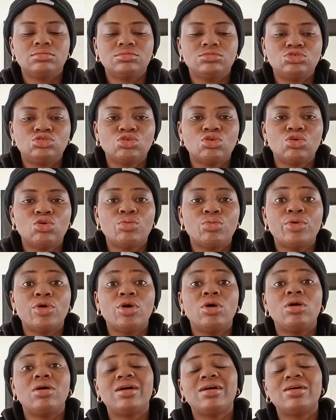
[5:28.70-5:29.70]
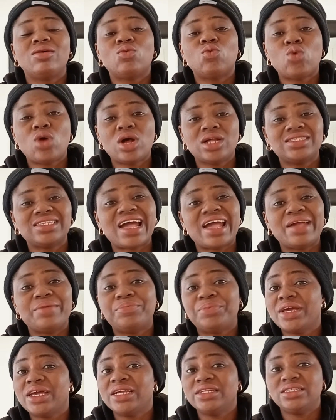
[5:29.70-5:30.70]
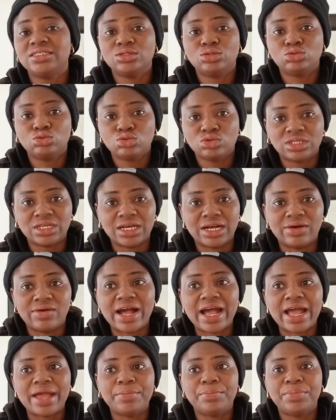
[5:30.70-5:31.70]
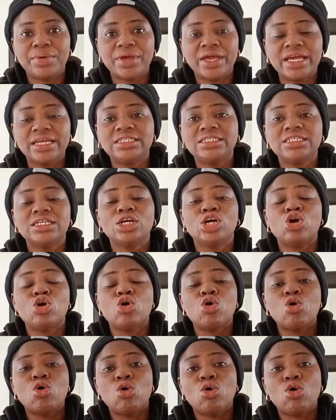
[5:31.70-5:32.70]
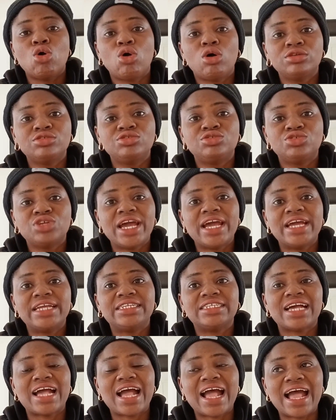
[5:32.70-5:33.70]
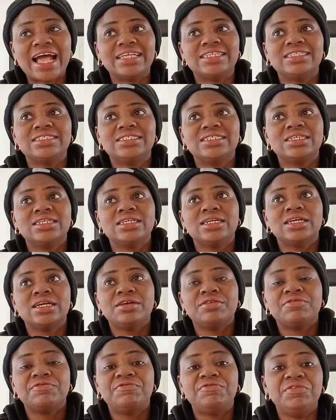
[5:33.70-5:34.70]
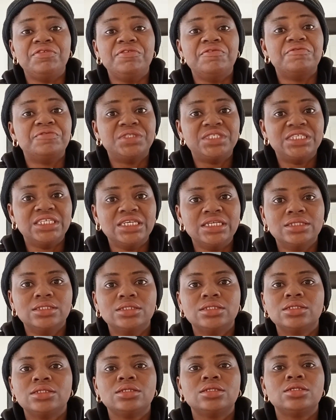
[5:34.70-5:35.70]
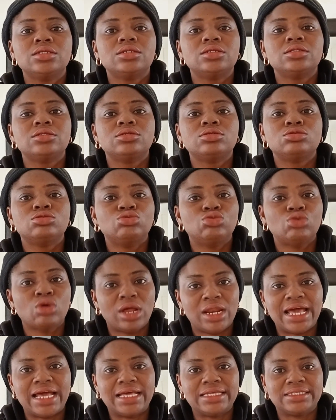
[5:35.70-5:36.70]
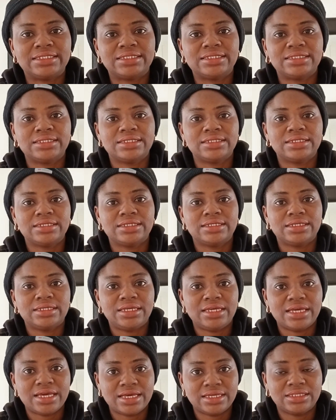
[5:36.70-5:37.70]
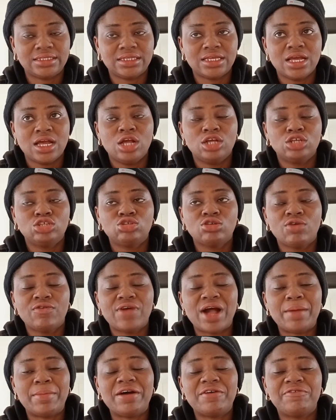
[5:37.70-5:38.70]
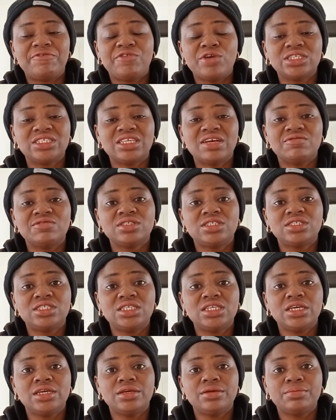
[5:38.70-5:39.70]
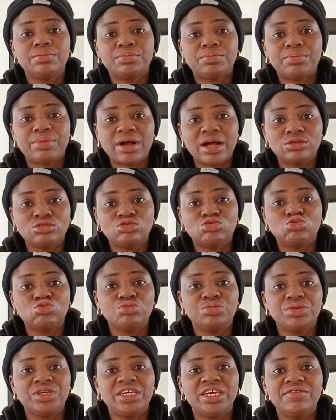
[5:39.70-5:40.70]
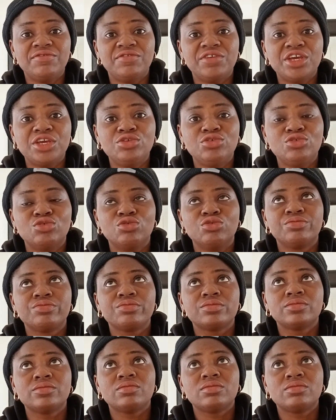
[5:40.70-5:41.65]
So but what I paid in total, I paid $115. Yes, so about £470 will be giving you